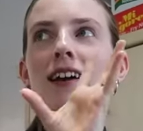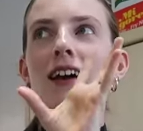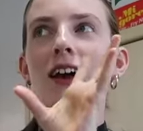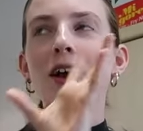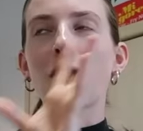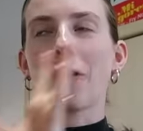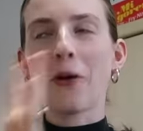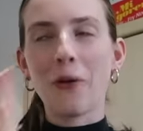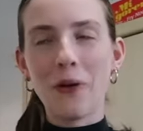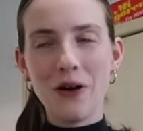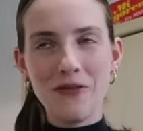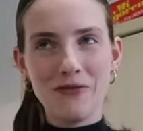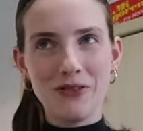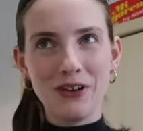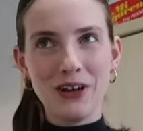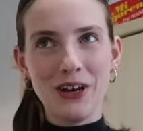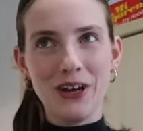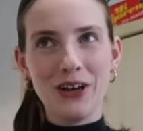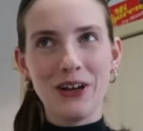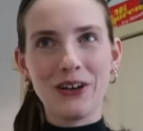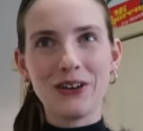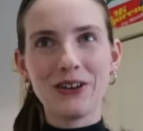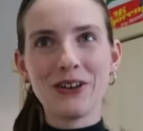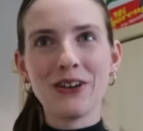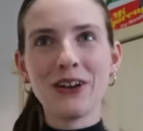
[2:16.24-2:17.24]

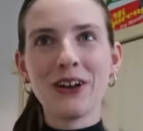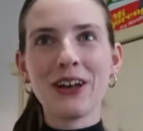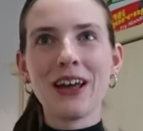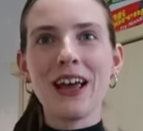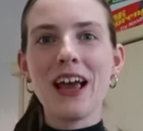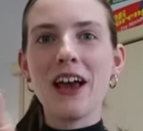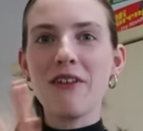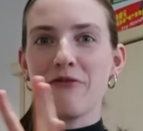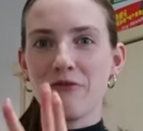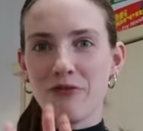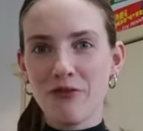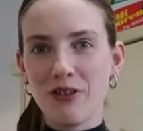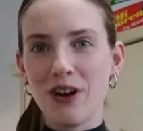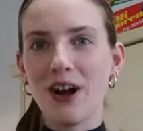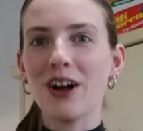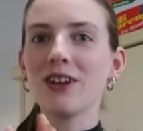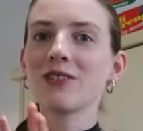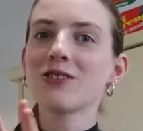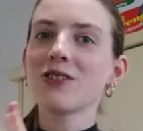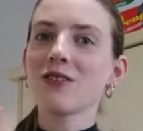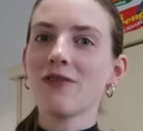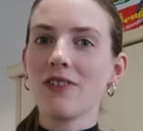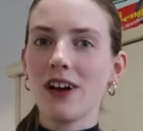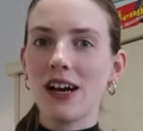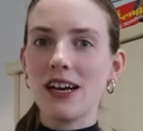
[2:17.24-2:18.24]
equivalent in
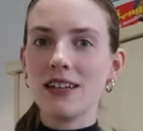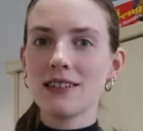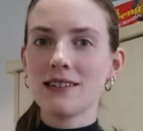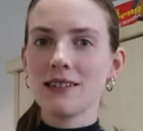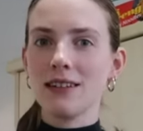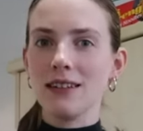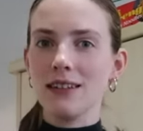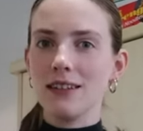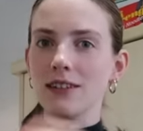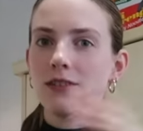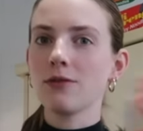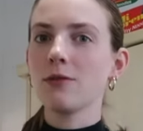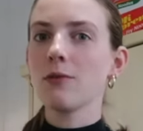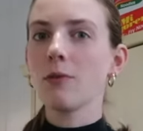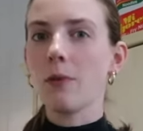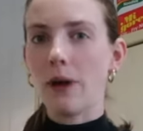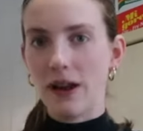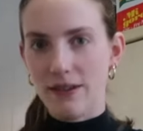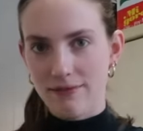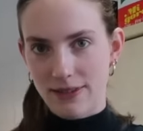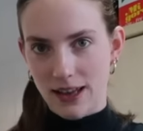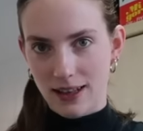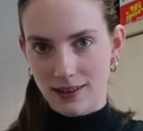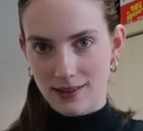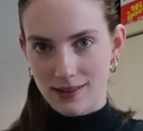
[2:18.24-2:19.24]
France of Iceland,
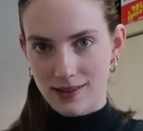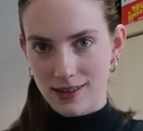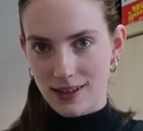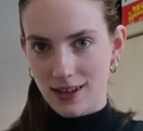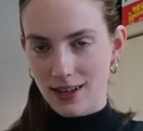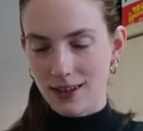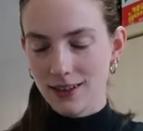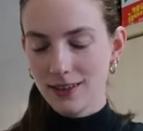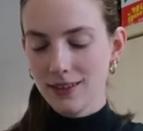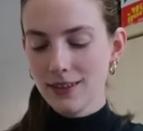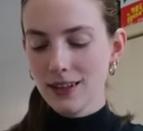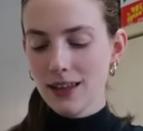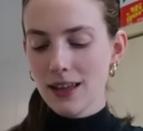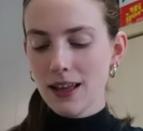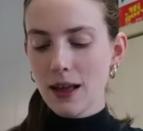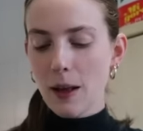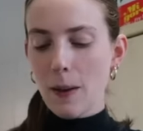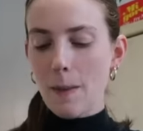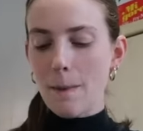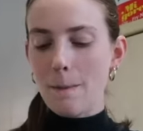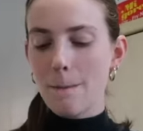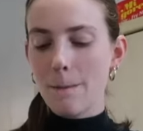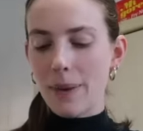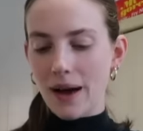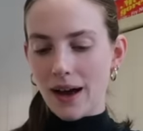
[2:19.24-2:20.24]
way fancier,
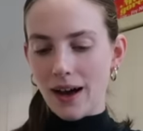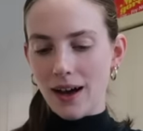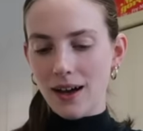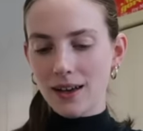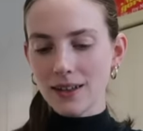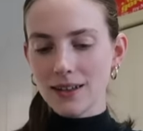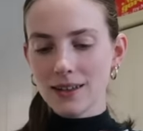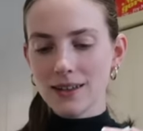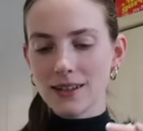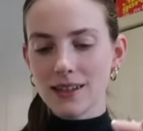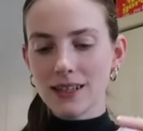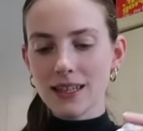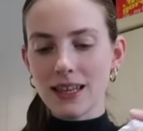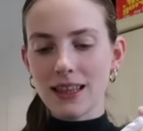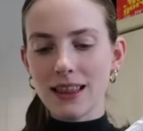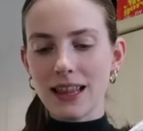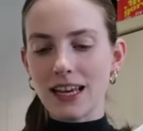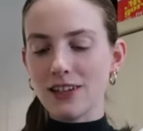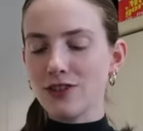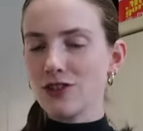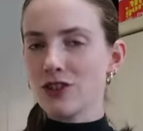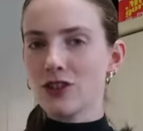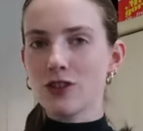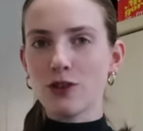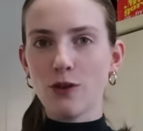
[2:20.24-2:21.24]
but
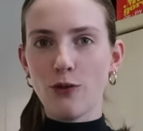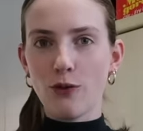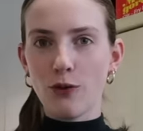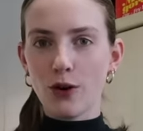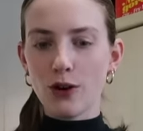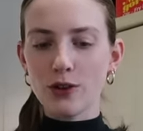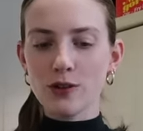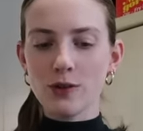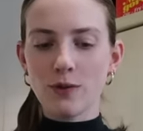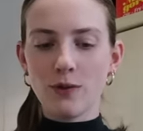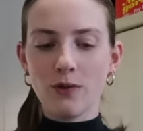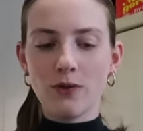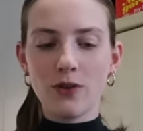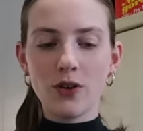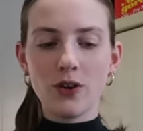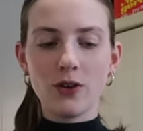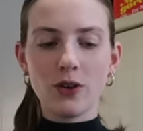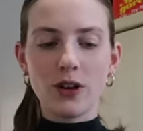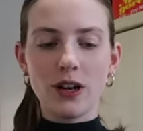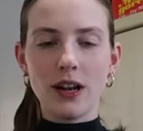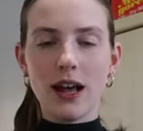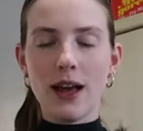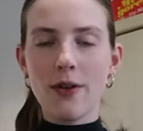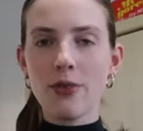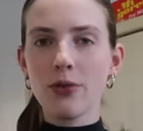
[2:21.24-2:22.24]
they just do frozen food.
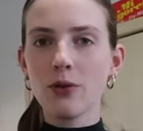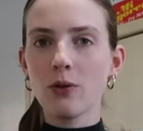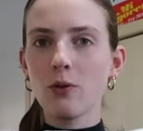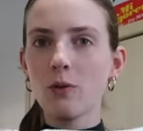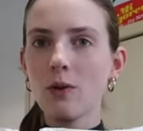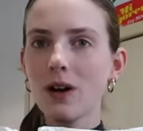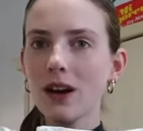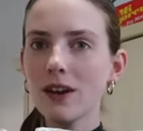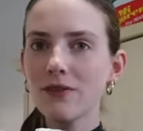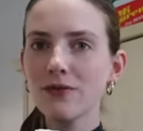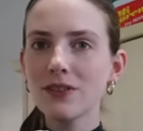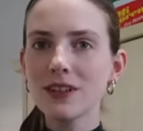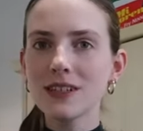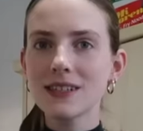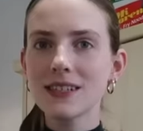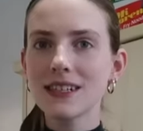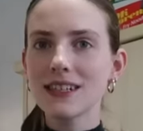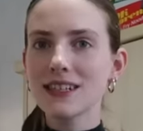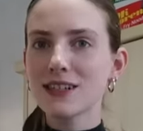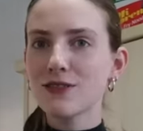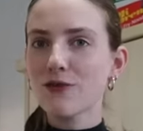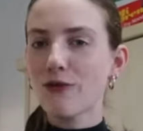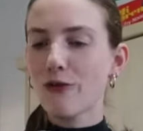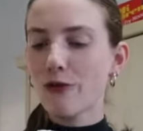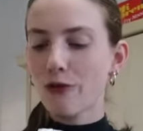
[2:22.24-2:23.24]
And I thought, well, if this
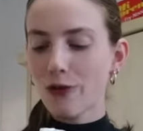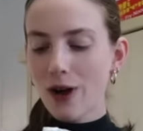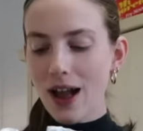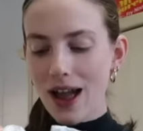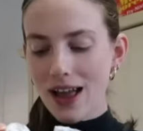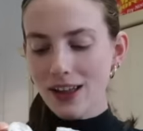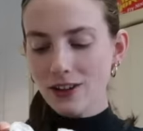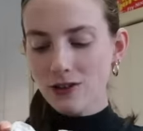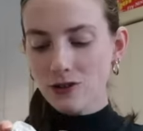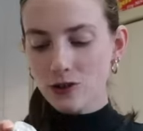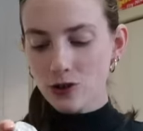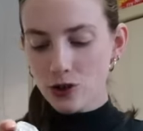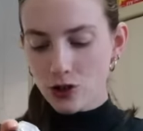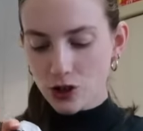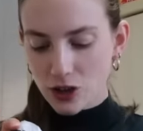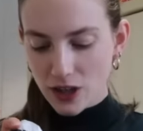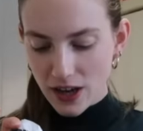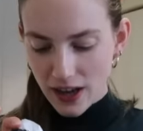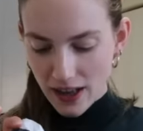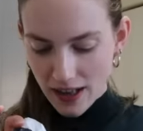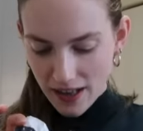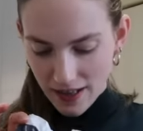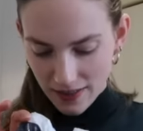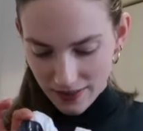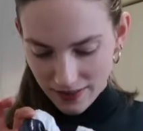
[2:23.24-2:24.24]
is French,
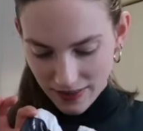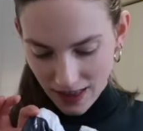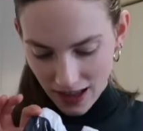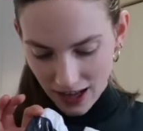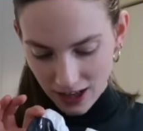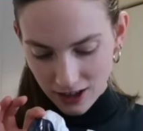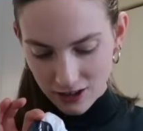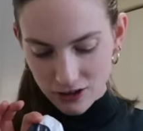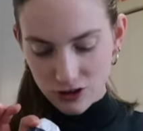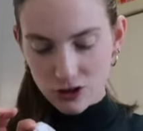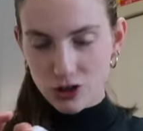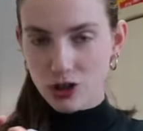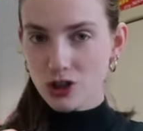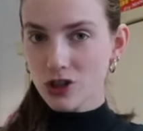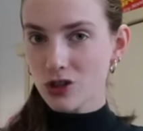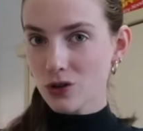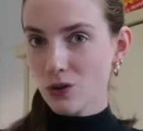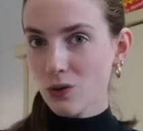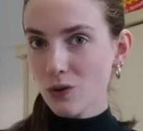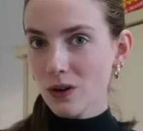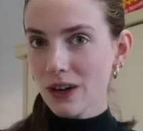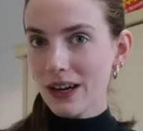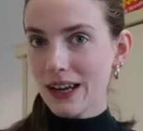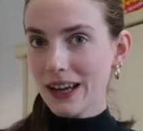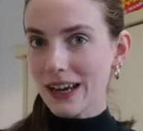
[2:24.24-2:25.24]
then
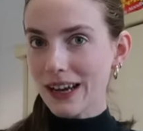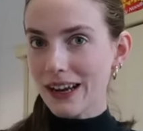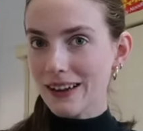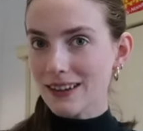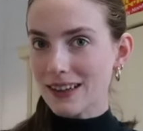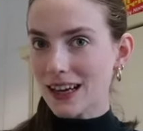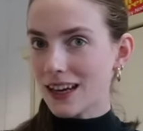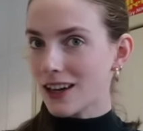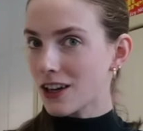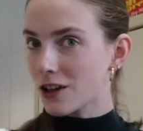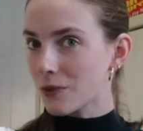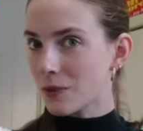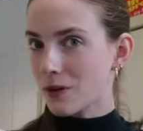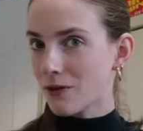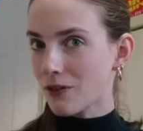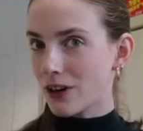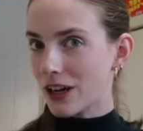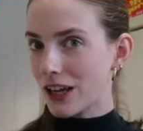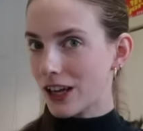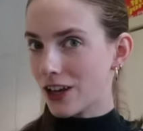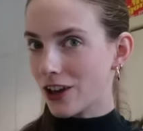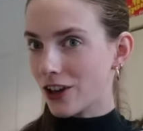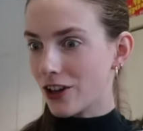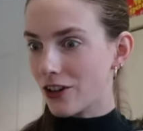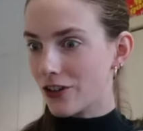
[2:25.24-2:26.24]
surely they're gonna be
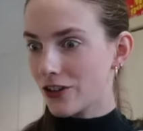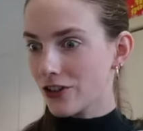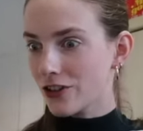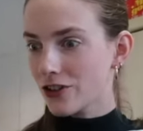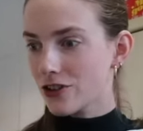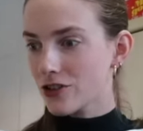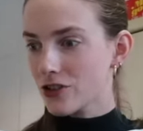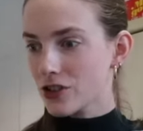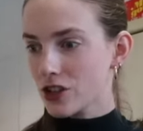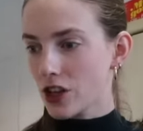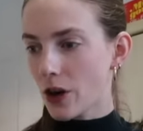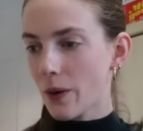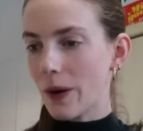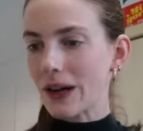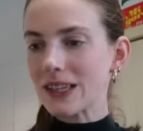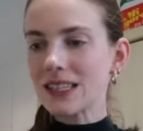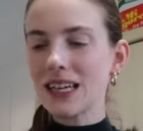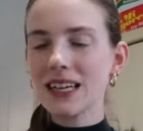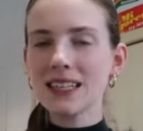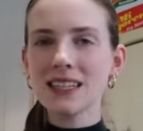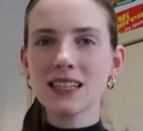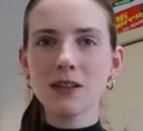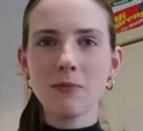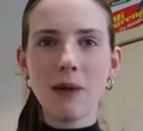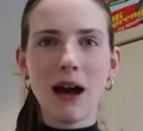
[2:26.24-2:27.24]
really good. So I
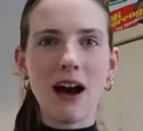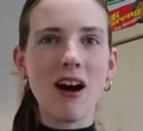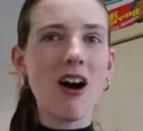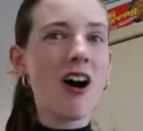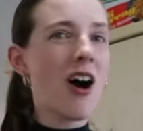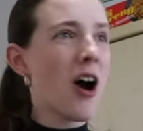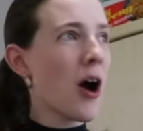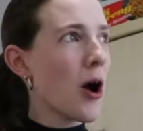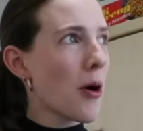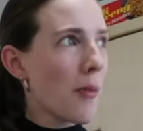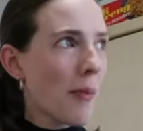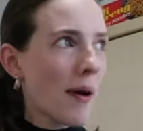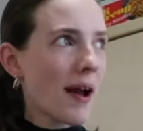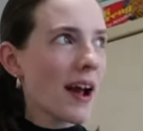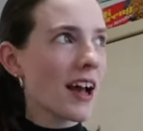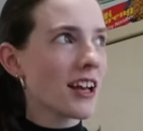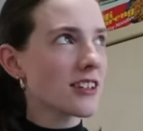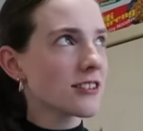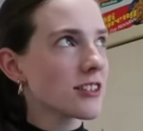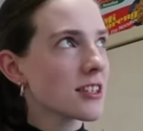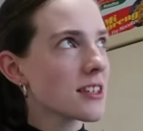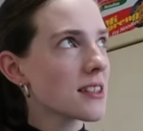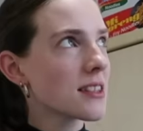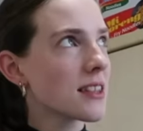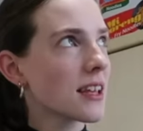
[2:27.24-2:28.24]
test them out. But I
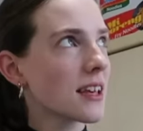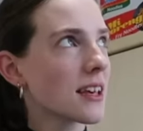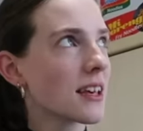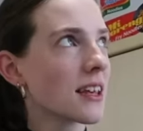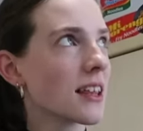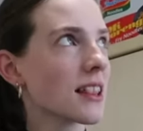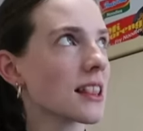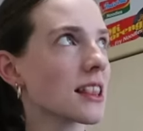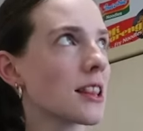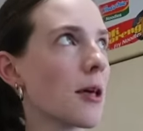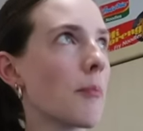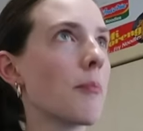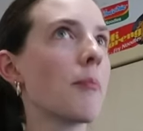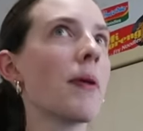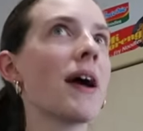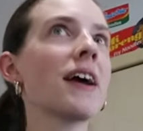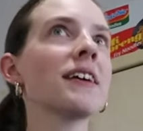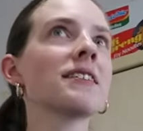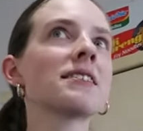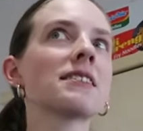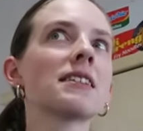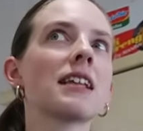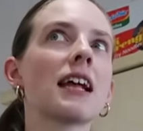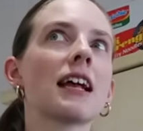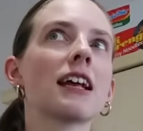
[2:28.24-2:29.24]
actually think the
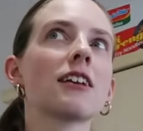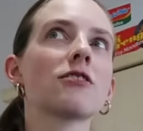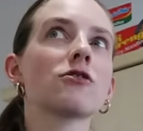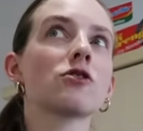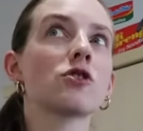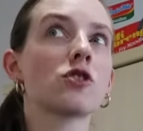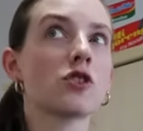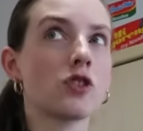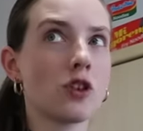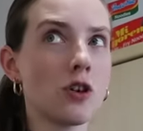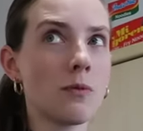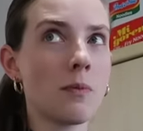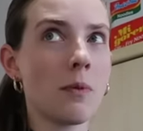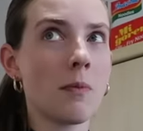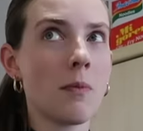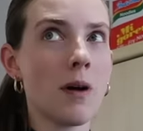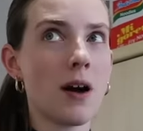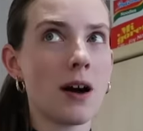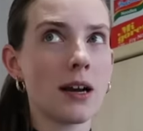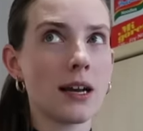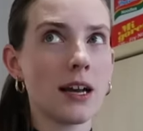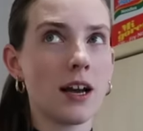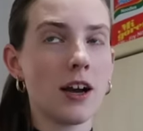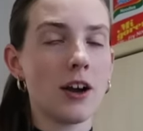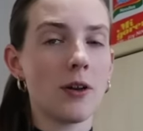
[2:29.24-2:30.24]
best like
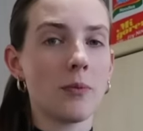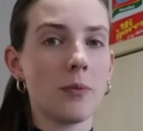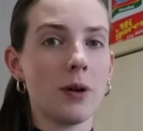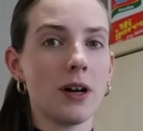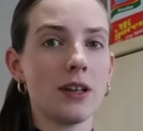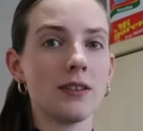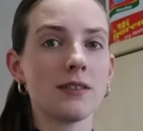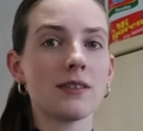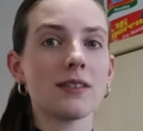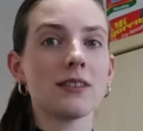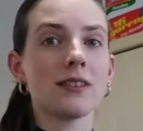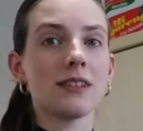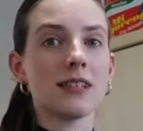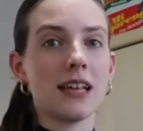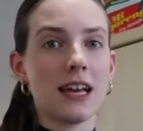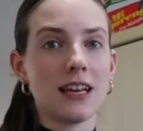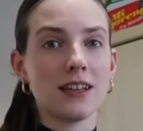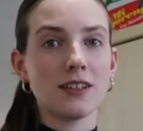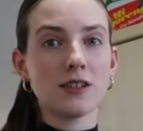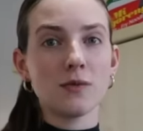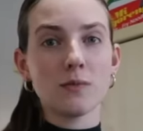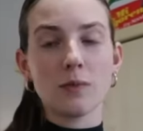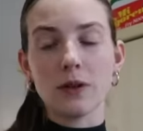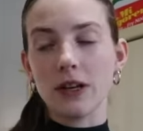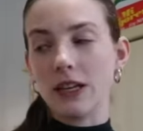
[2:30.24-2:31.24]
supermarket owned ones are
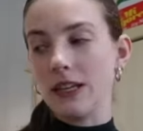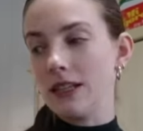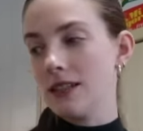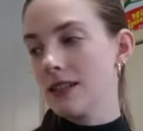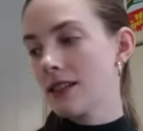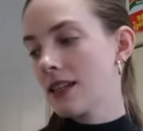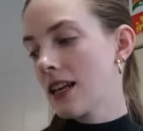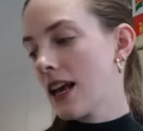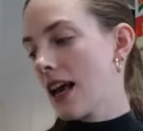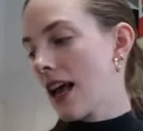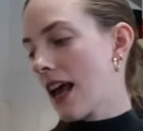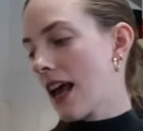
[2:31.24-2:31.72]
Sainsbury's.